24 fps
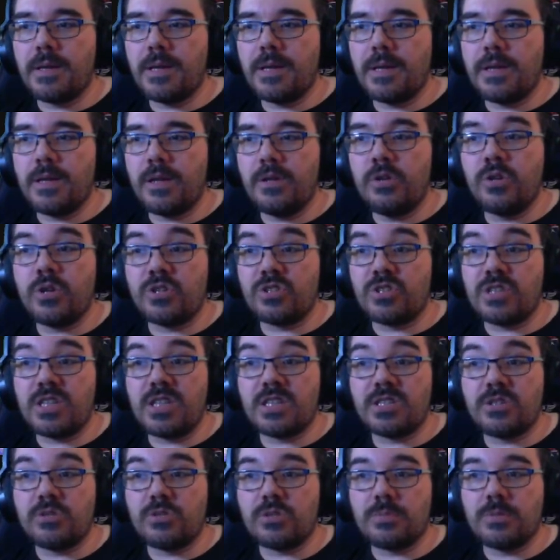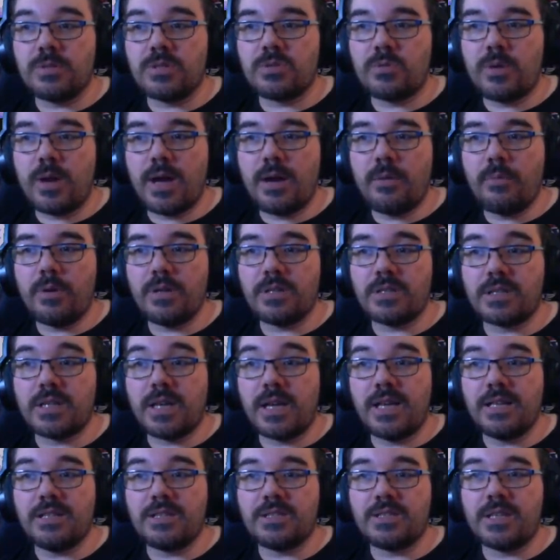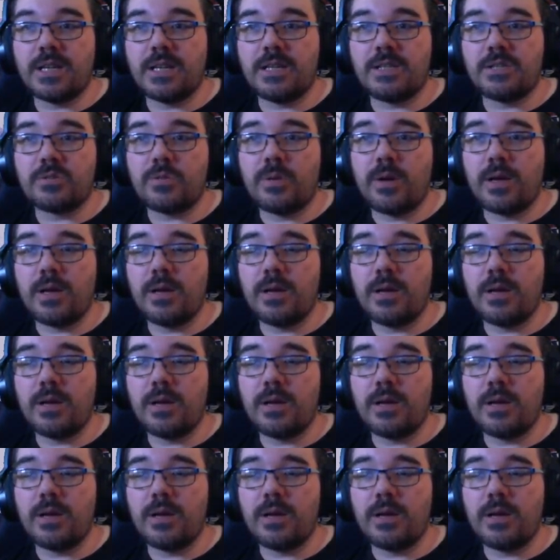you can see this used to be square. Well, it still is square.